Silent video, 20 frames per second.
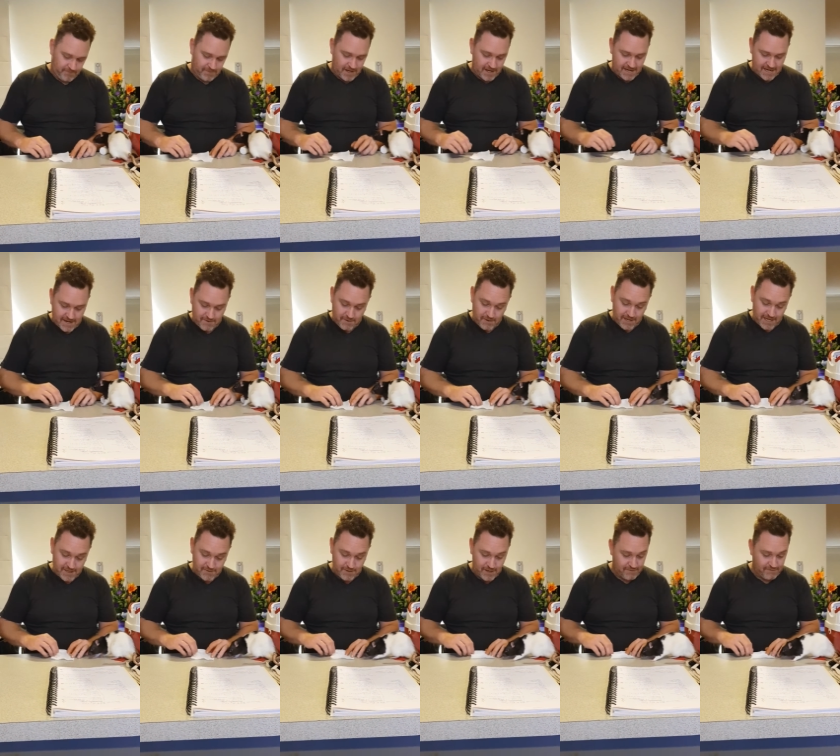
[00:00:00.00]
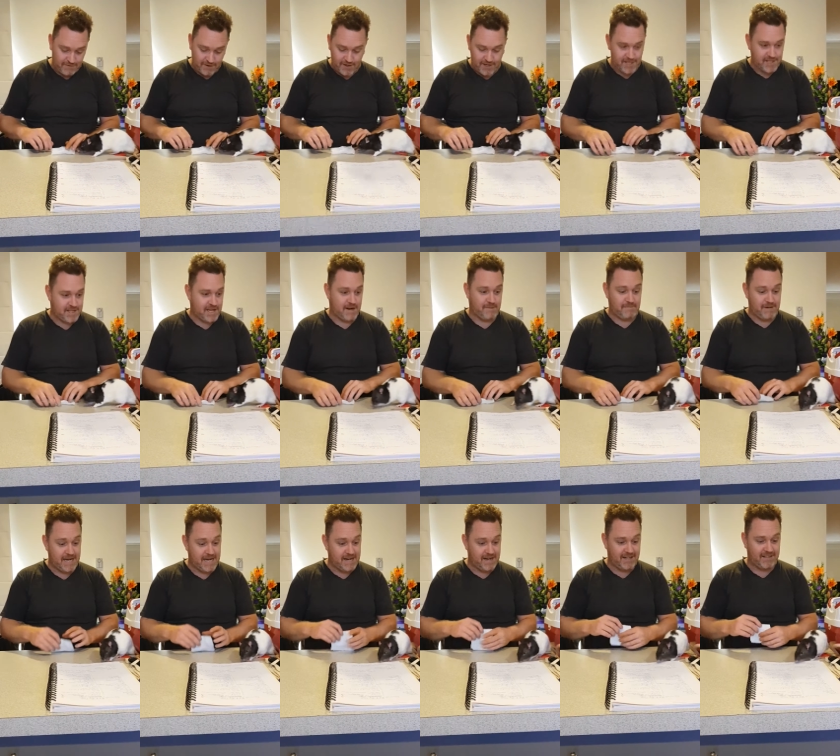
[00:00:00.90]
Okay, well guess what? Floki's going to
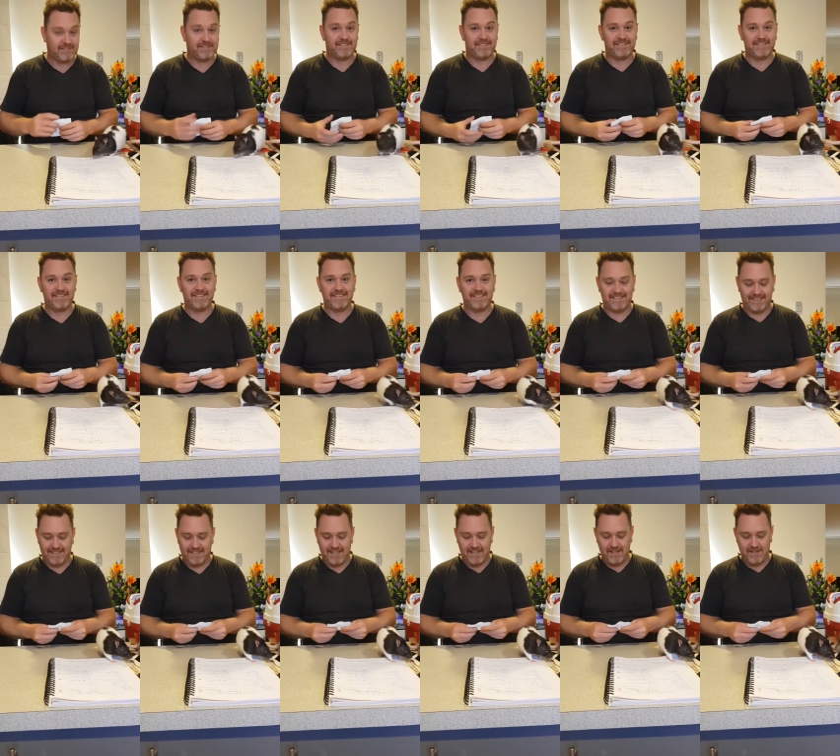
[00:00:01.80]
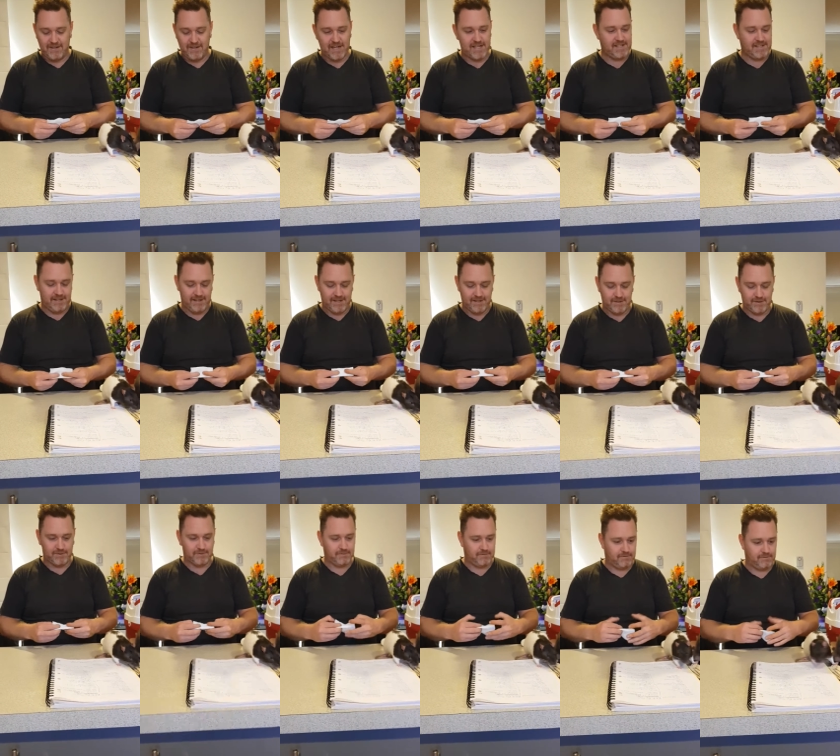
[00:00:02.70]
be our nice
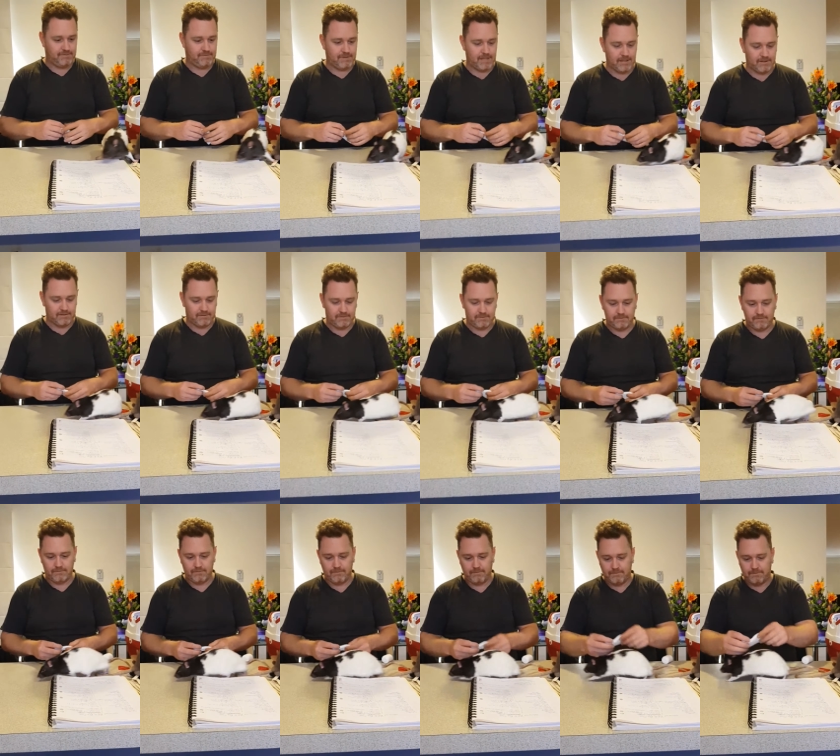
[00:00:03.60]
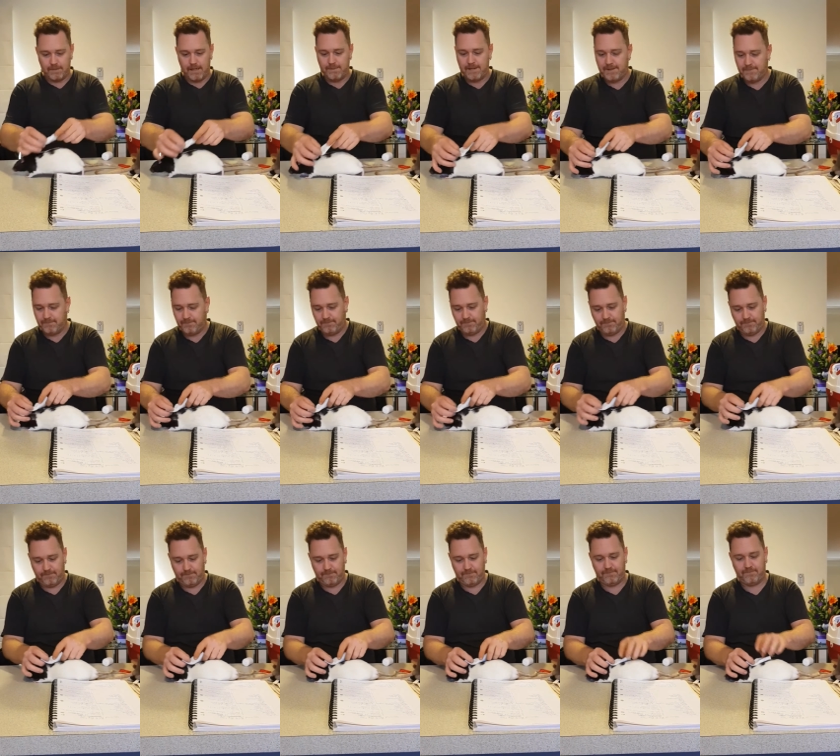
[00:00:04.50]
little, well, maybe.
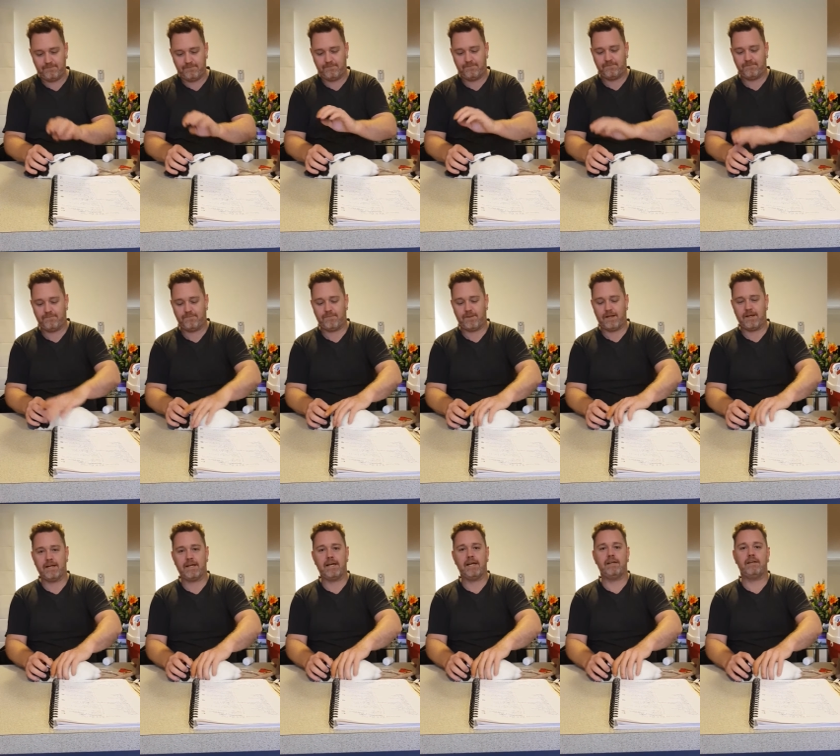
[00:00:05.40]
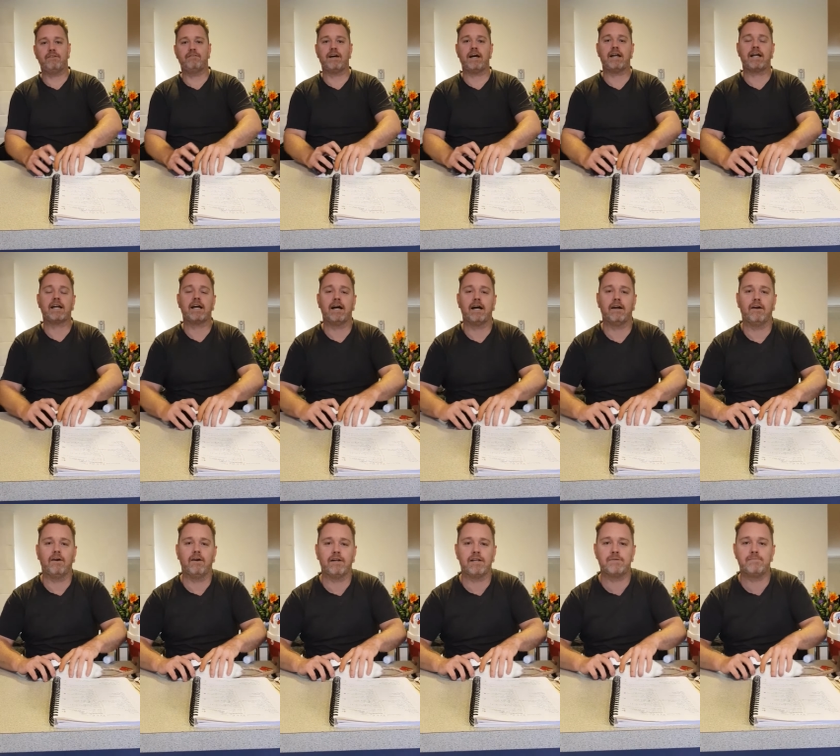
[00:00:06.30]
Okay, you've had a cut
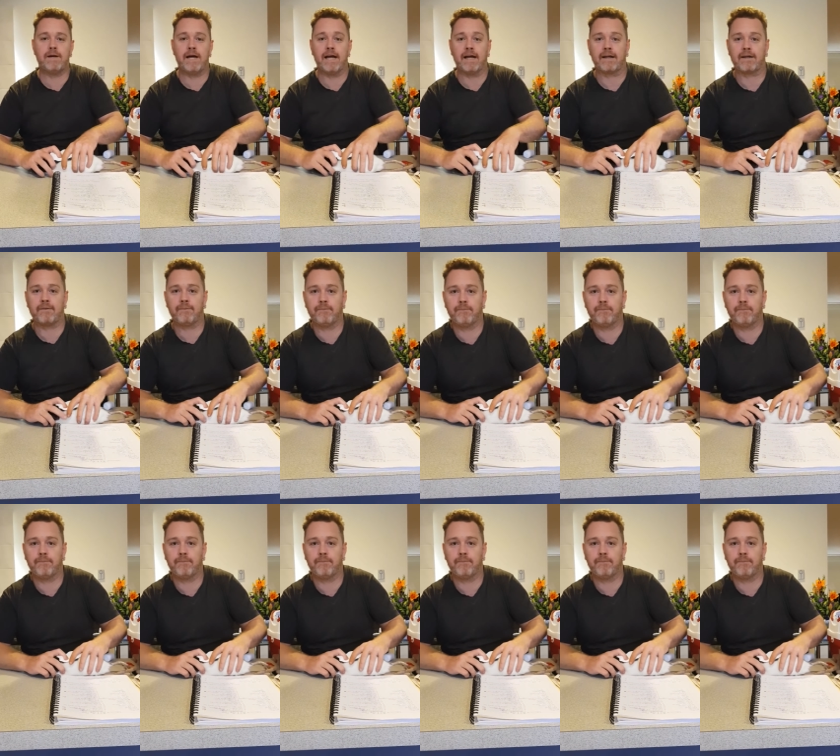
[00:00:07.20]
on his back.